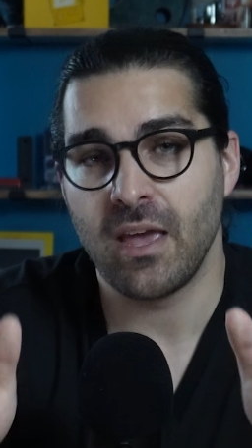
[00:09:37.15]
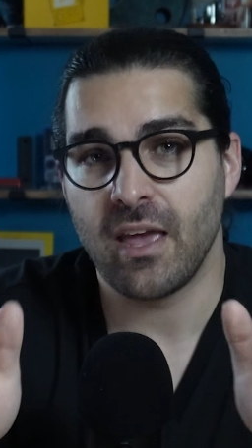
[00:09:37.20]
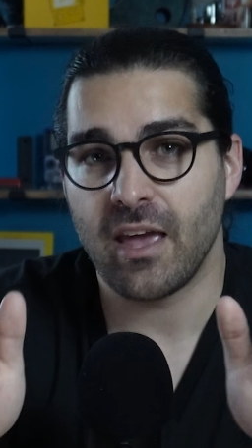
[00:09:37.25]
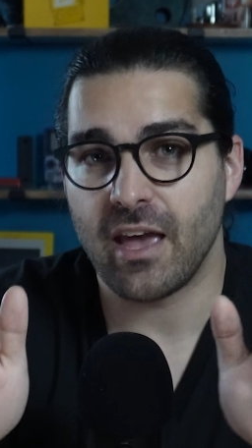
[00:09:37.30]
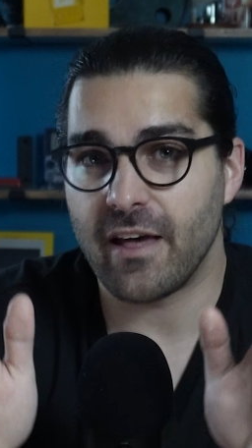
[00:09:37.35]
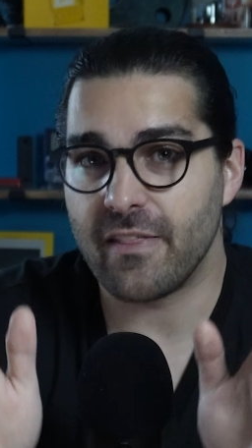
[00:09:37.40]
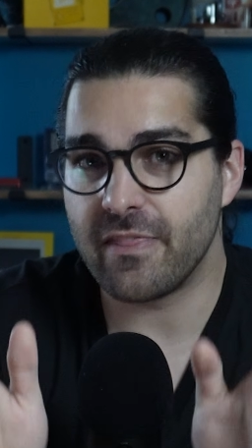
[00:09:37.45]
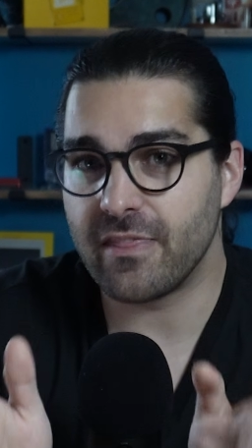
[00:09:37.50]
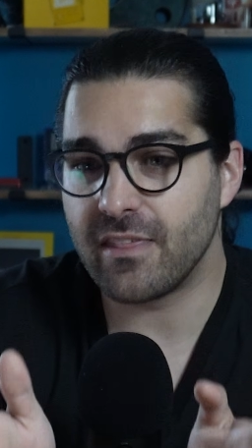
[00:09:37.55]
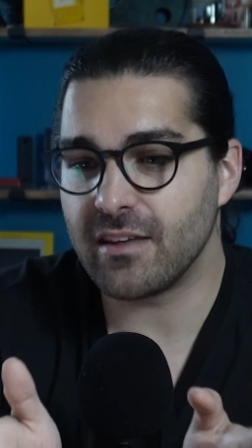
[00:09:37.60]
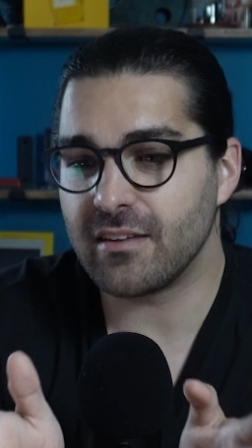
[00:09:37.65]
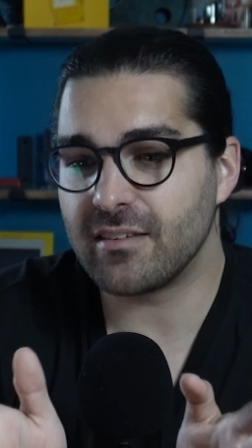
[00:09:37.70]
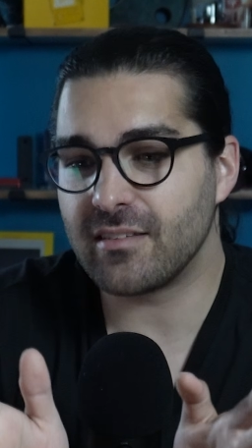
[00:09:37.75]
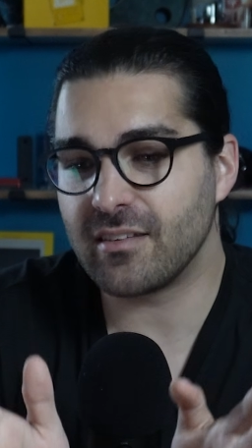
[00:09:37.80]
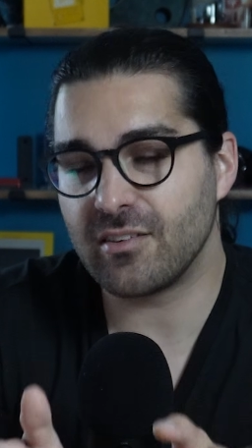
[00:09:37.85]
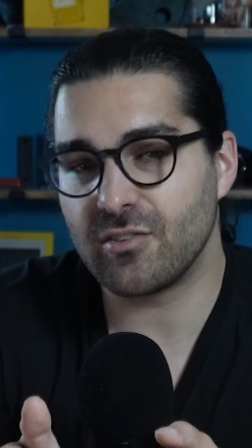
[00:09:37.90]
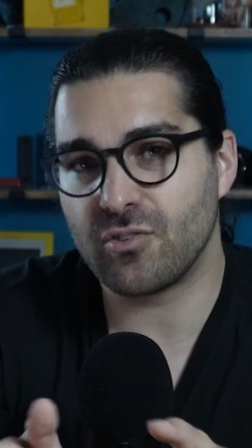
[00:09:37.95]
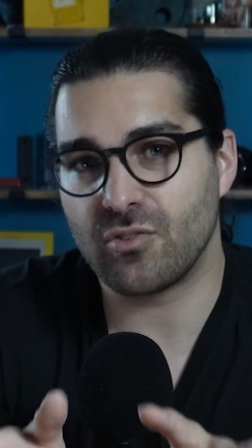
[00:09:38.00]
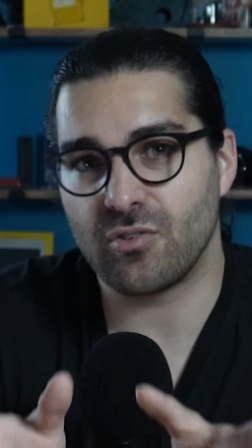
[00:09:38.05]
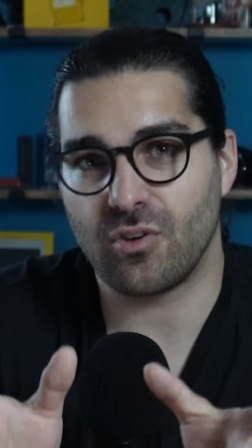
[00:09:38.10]
And this
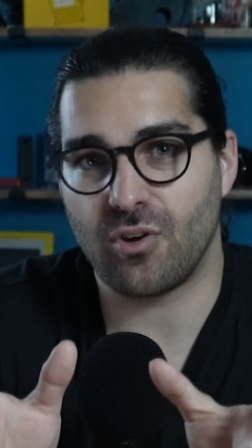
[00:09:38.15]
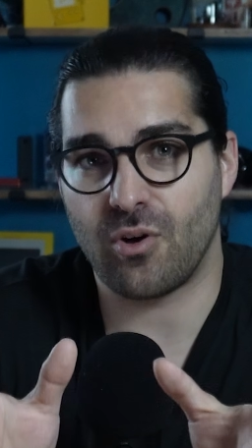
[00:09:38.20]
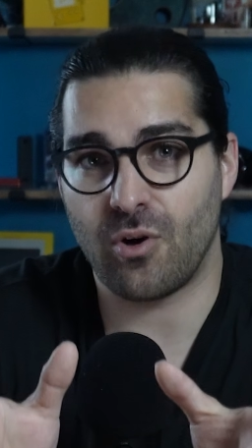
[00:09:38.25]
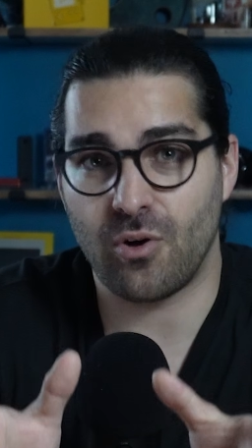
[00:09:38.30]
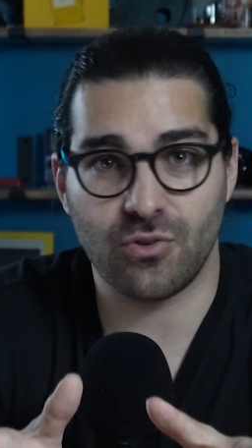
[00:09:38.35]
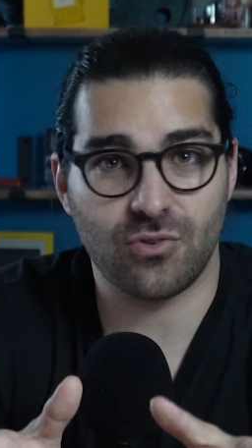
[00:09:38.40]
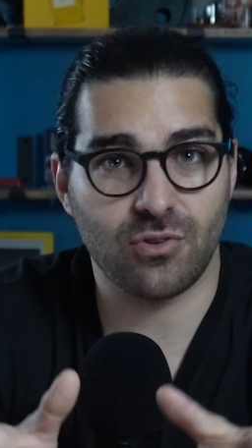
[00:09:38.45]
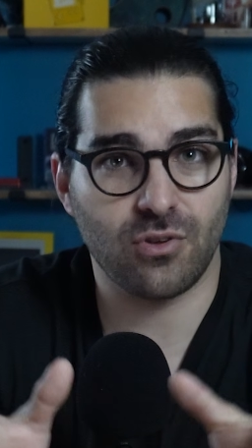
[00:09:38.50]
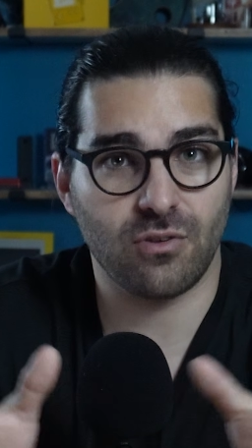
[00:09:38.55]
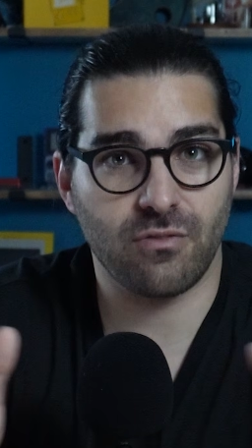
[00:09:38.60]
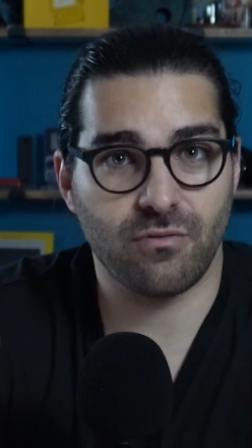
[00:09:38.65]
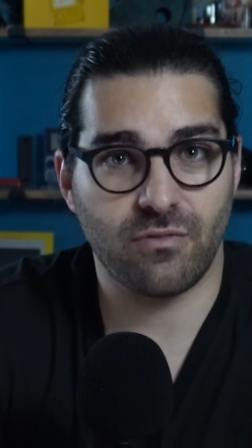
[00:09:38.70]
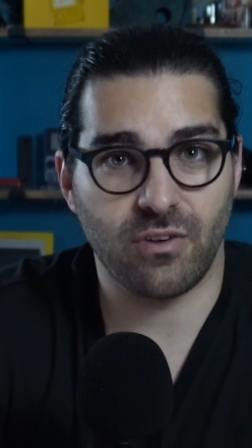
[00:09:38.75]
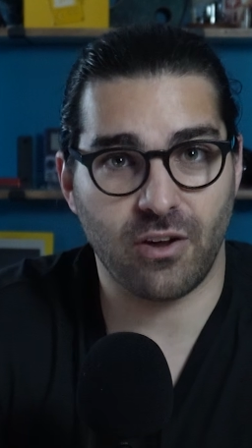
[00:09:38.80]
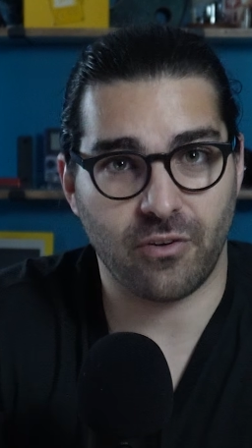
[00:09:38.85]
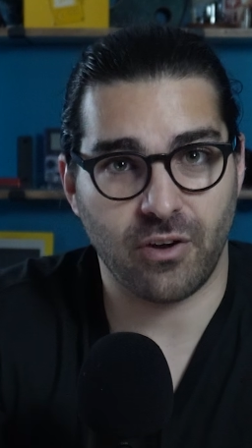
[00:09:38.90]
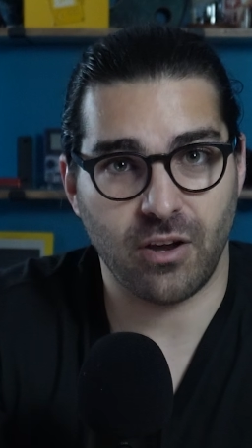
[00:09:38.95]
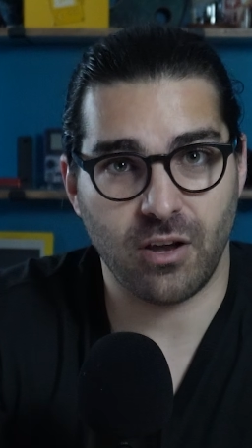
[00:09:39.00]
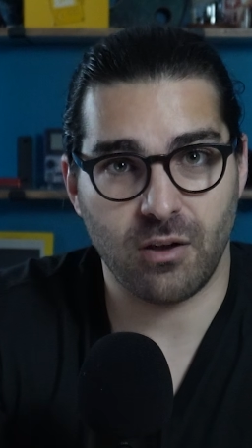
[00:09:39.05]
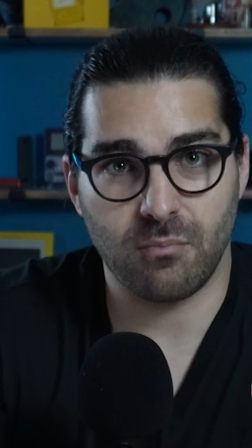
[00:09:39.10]
is also
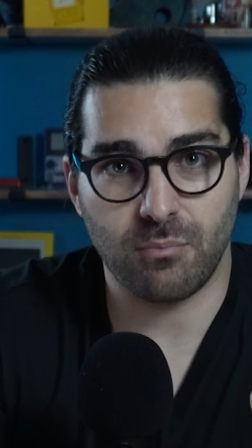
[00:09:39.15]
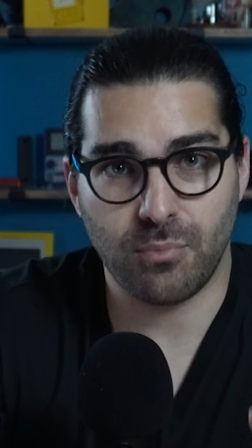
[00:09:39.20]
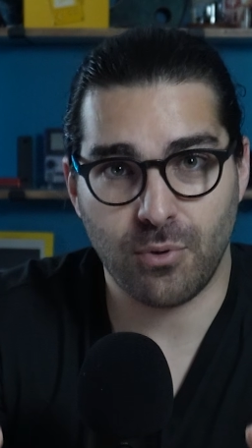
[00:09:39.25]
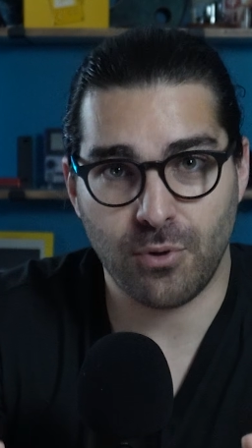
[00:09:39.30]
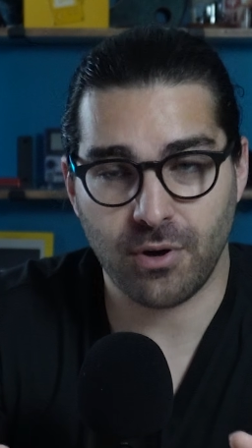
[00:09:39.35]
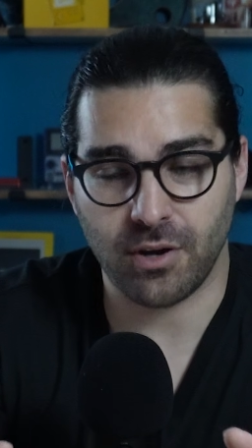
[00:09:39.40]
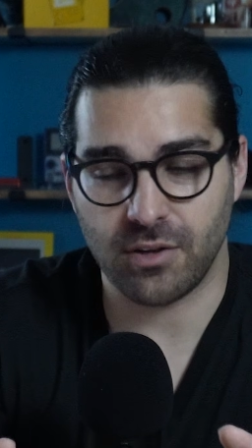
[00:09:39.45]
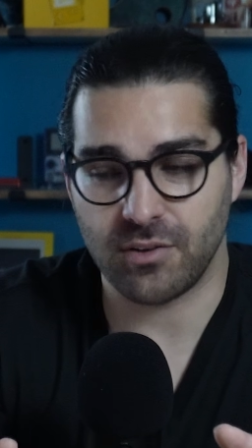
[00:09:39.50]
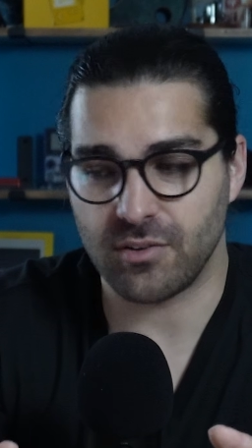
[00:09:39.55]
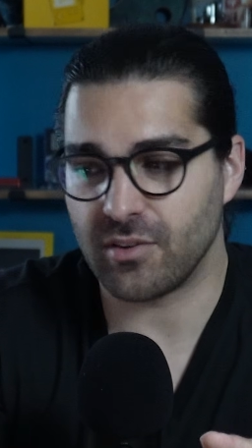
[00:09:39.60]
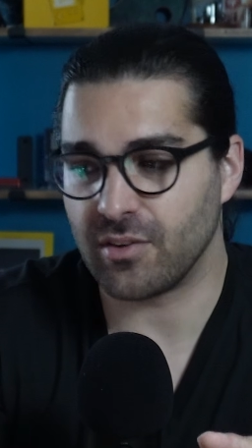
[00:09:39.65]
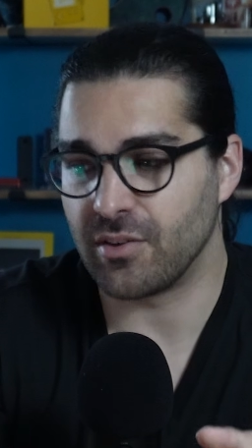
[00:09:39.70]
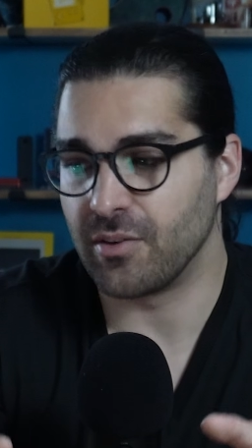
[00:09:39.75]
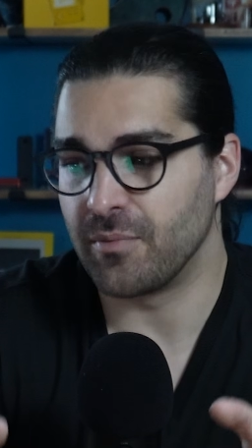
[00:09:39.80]
very important.